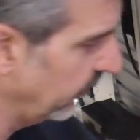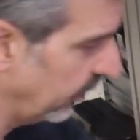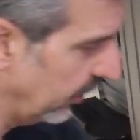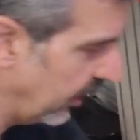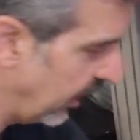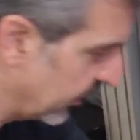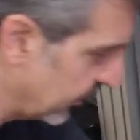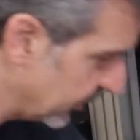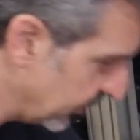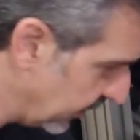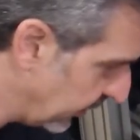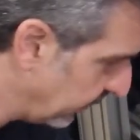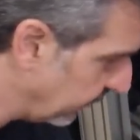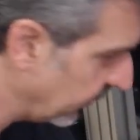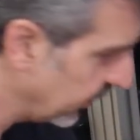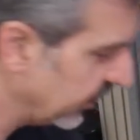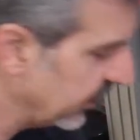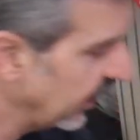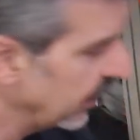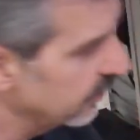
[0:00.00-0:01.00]
with lots of
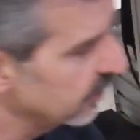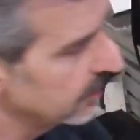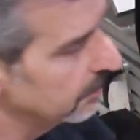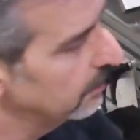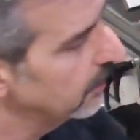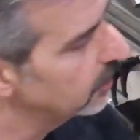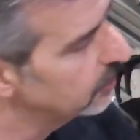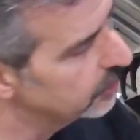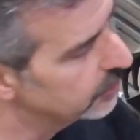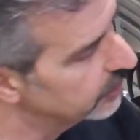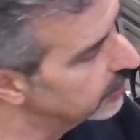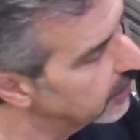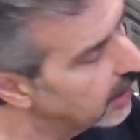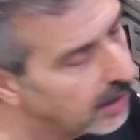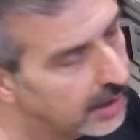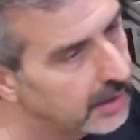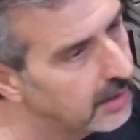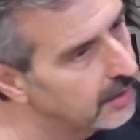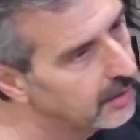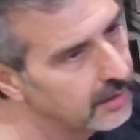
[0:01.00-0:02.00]
different types of motion.
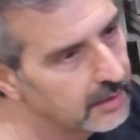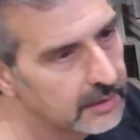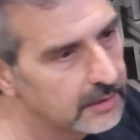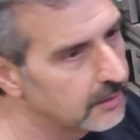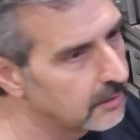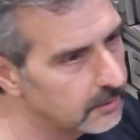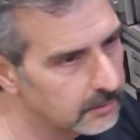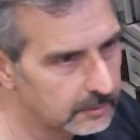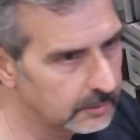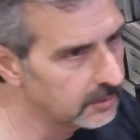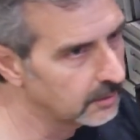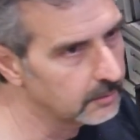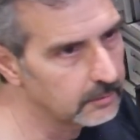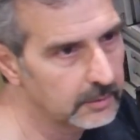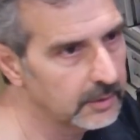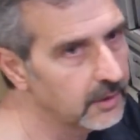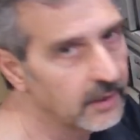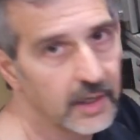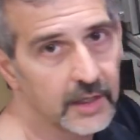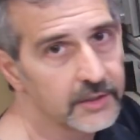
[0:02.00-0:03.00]

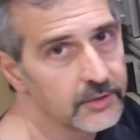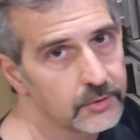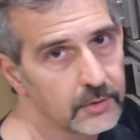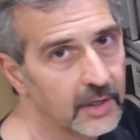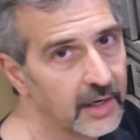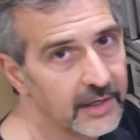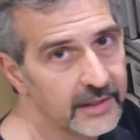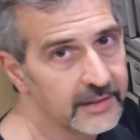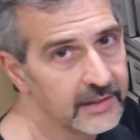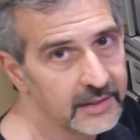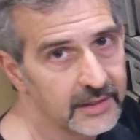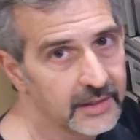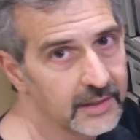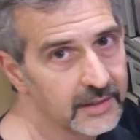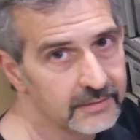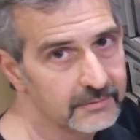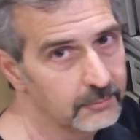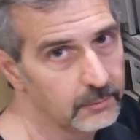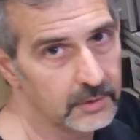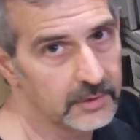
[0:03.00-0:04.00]
We're not trying to
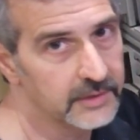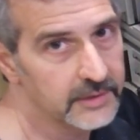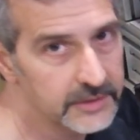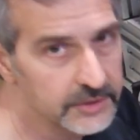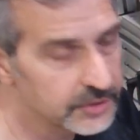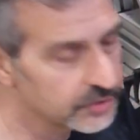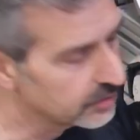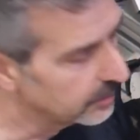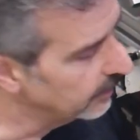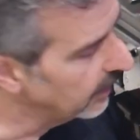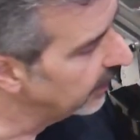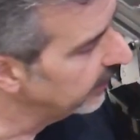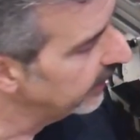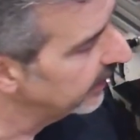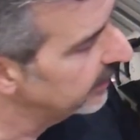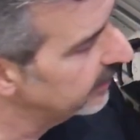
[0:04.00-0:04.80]
get religious about